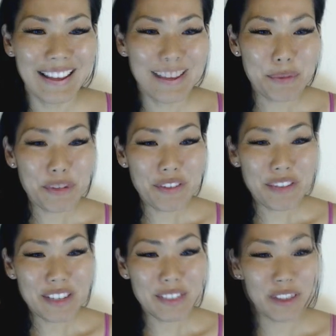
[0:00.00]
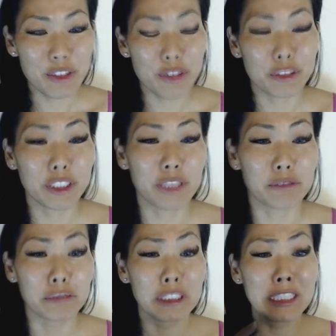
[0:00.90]
In the previous video, you'll see a
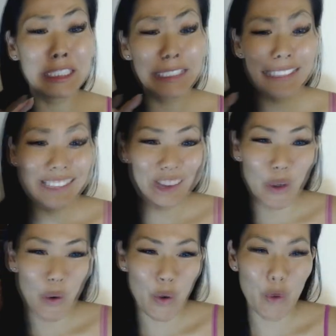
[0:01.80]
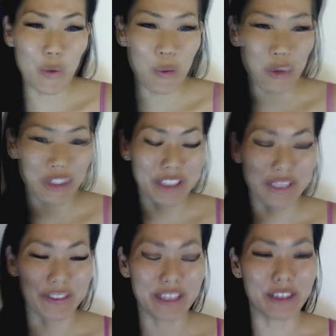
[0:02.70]
really slow
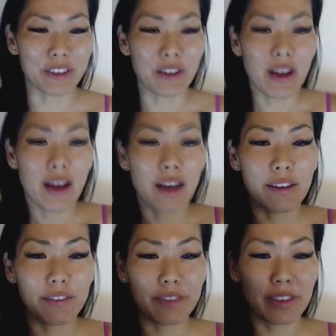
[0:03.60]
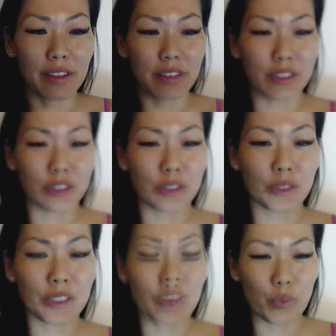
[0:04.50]
motion video of the
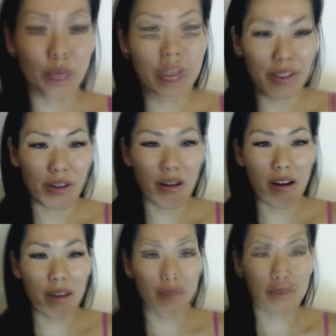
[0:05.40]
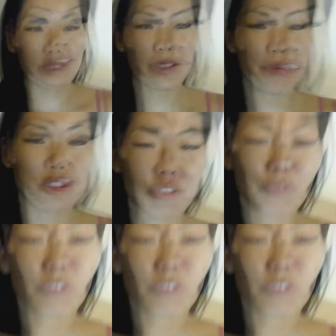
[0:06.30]
student with his arms. Let me show